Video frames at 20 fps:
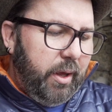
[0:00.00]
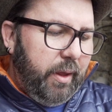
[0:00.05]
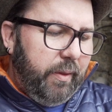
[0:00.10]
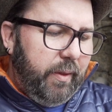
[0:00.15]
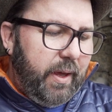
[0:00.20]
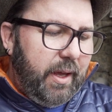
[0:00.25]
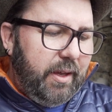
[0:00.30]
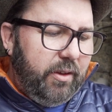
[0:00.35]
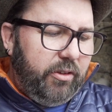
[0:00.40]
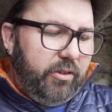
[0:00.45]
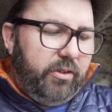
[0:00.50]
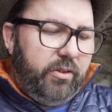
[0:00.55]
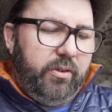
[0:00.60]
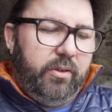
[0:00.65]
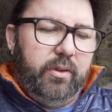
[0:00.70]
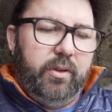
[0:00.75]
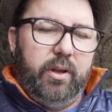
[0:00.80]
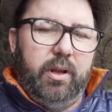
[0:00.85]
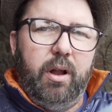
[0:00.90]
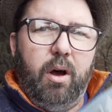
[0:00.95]
These
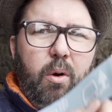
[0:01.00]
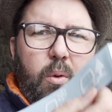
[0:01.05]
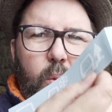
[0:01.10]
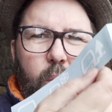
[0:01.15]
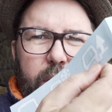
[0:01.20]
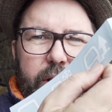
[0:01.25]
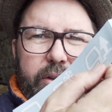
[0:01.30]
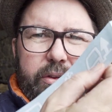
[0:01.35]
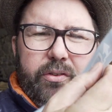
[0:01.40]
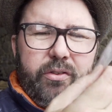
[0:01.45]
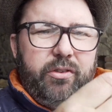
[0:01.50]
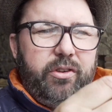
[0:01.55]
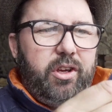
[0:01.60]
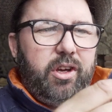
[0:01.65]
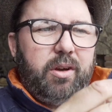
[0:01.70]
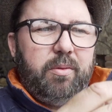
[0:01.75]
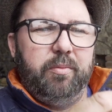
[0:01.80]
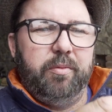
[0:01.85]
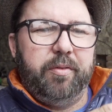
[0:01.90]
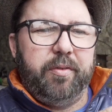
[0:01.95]
long ones, you
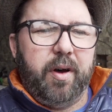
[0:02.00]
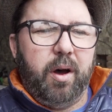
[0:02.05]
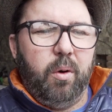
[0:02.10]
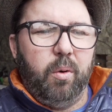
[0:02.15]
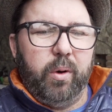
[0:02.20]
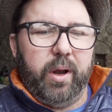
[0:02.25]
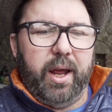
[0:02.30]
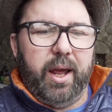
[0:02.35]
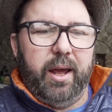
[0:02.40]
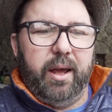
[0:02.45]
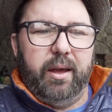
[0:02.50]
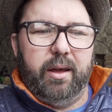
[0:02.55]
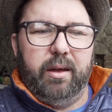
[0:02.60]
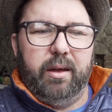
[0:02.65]
can fold it